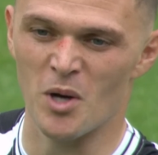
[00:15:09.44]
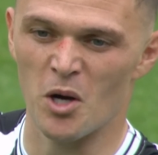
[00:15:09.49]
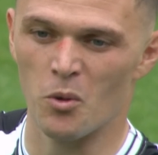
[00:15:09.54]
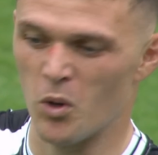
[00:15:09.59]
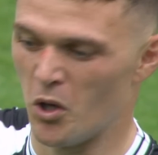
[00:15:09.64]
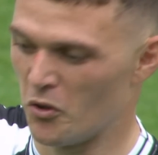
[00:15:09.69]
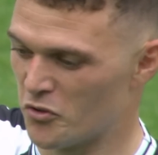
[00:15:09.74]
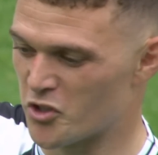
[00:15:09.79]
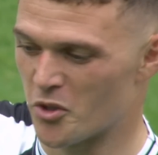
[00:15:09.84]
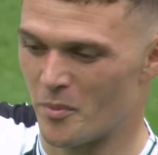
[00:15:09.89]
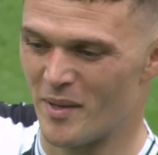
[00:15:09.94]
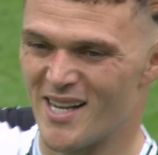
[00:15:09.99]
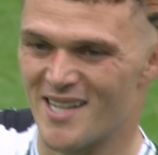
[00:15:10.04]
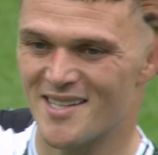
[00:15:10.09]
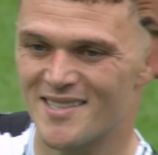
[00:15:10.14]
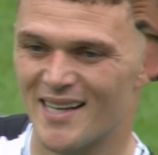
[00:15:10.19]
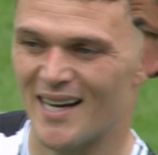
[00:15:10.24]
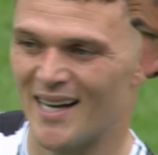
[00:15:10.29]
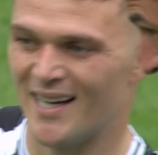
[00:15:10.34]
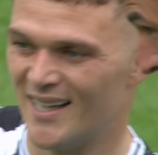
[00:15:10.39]
to
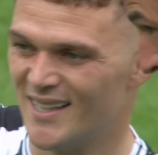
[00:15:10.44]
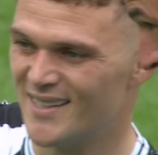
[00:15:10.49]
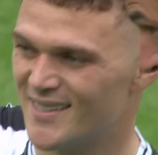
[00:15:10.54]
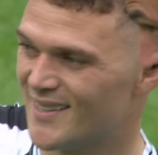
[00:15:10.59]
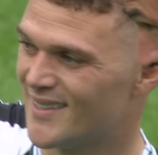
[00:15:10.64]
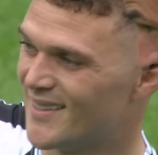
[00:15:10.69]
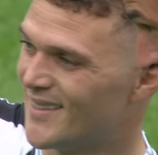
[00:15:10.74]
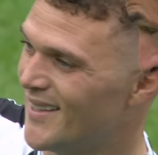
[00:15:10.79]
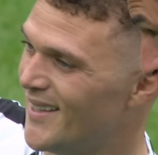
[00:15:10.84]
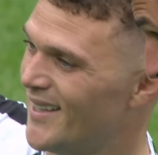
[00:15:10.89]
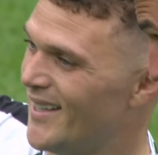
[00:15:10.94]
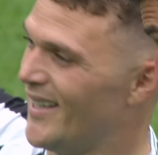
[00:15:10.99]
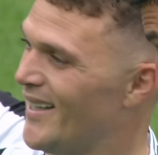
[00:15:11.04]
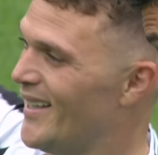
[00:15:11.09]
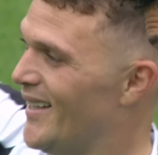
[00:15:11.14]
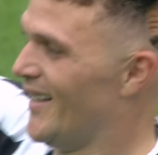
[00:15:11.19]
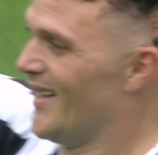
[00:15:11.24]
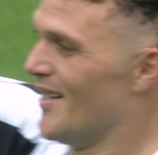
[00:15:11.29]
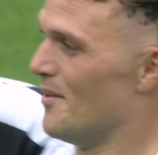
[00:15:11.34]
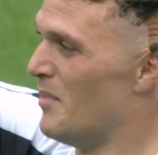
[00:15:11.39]
respect who you're playing against.
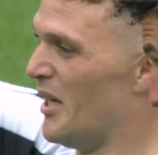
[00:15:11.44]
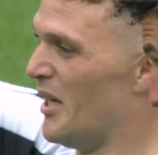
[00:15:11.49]
Bournemouth for a